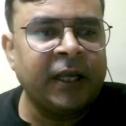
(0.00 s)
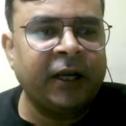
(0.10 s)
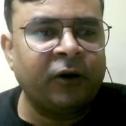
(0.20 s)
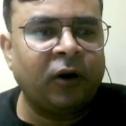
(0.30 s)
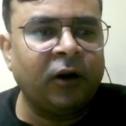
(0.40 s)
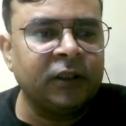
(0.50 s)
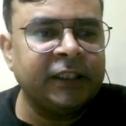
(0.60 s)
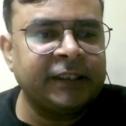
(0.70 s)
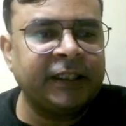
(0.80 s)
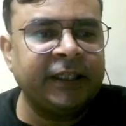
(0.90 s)
And all
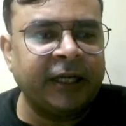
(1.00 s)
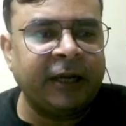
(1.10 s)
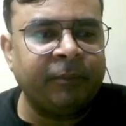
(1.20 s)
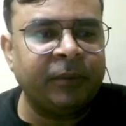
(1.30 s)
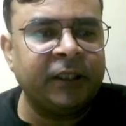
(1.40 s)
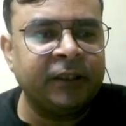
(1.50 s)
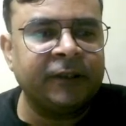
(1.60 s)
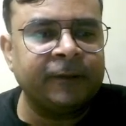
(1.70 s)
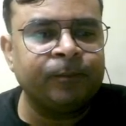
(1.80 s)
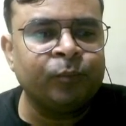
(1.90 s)
these things happen in
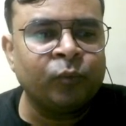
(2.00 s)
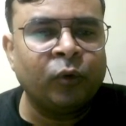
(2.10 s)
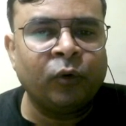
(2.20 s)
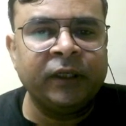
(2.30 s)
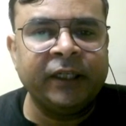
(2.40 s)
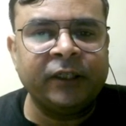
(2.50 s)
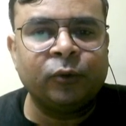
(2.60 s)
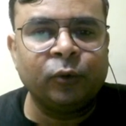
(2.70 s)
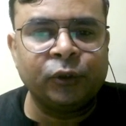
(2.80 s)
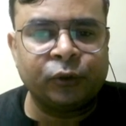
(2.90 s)
the only
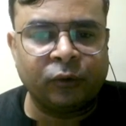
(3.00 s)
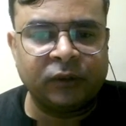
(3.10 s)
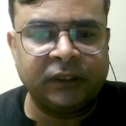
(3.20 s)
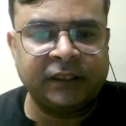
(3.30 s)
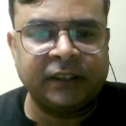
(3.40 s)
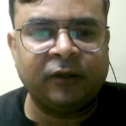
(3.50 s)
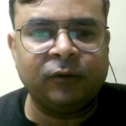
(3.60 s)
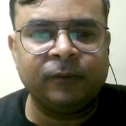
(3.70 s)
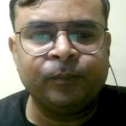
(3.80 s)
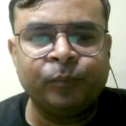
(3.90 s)
two strokes. Yes or no?